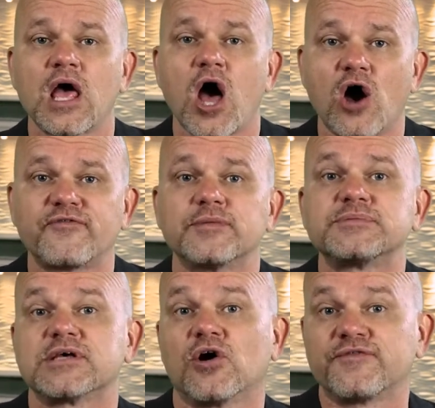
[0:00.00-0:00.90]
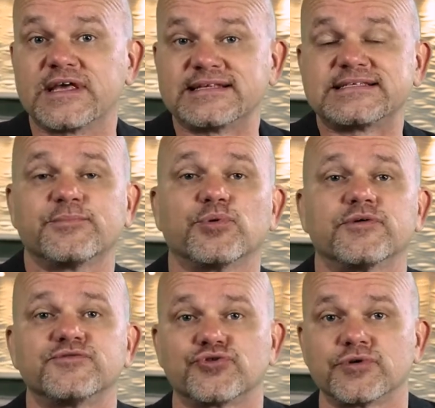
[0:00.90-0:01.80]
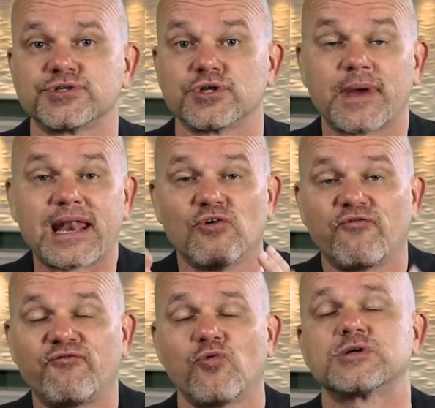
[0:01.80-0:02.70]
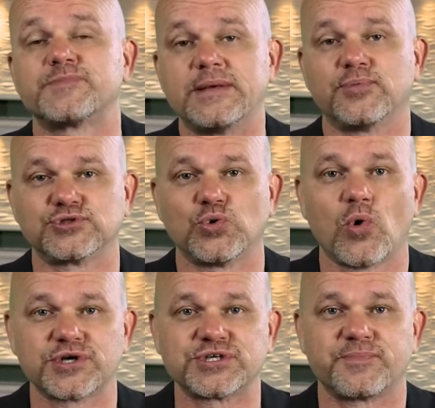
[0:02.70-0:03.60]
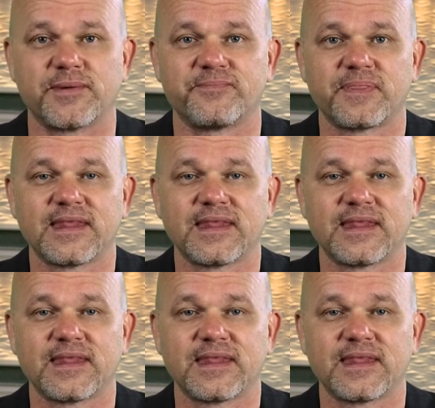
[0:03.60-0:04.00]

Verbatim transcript: of himself in the temple of Jerusalem and he'll force people to worship him